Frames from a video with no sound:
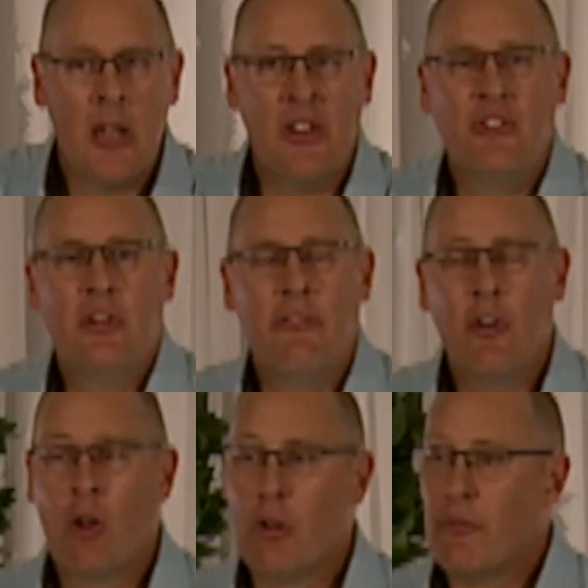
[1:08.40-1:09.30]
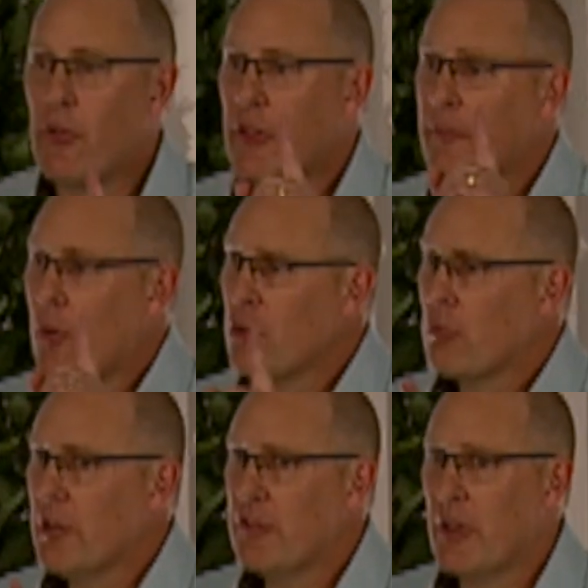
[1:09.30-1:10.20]
It's difficult for the first
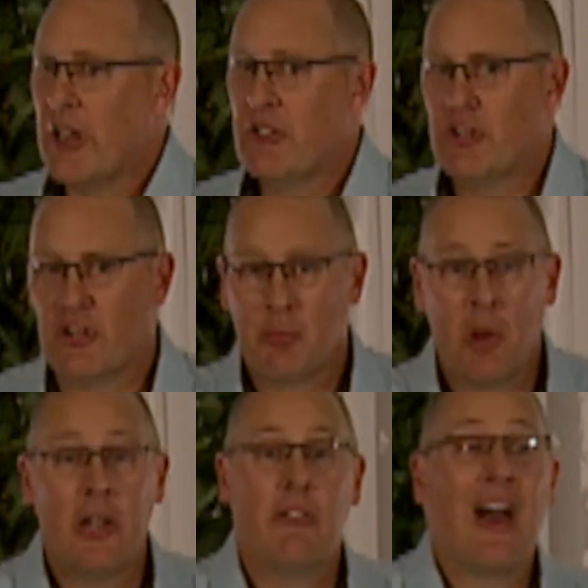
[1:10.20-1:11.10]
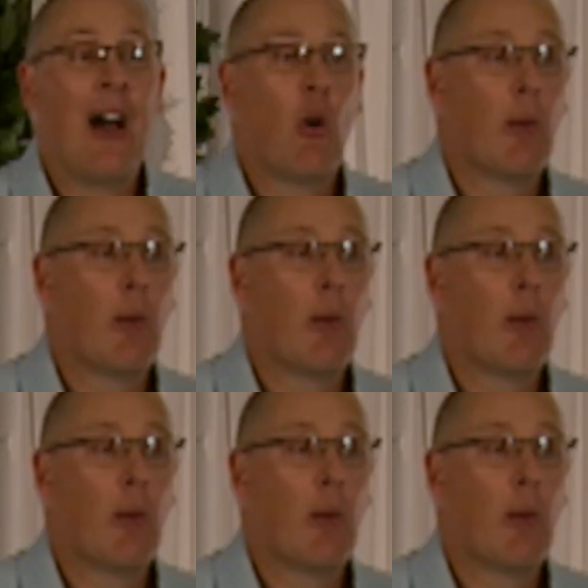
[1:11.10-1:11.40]
reason that I just explained of how our